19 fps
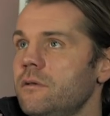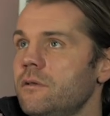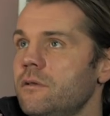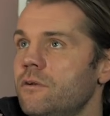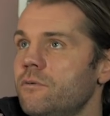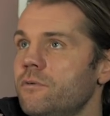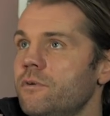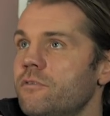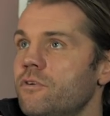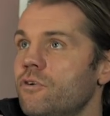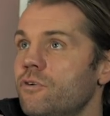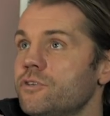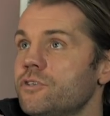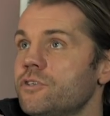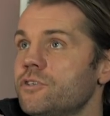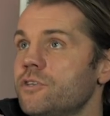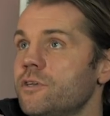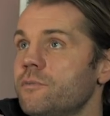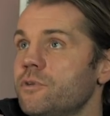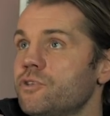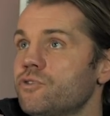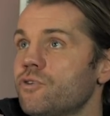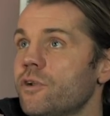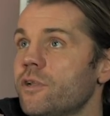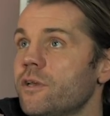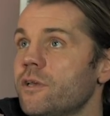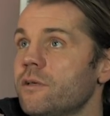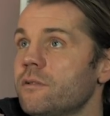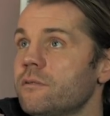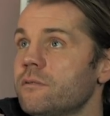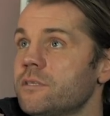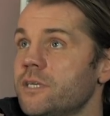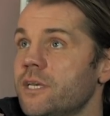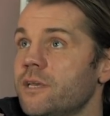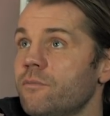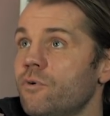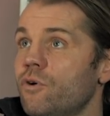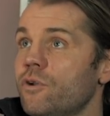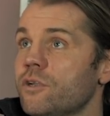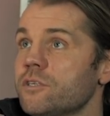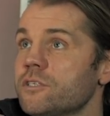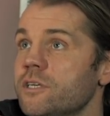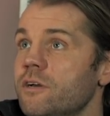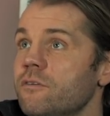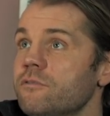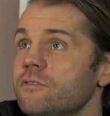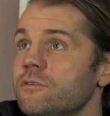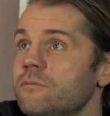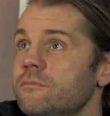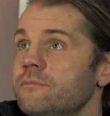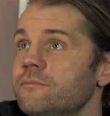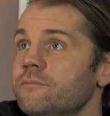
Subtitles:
you know, we concentrate the majority of our time on ourselves.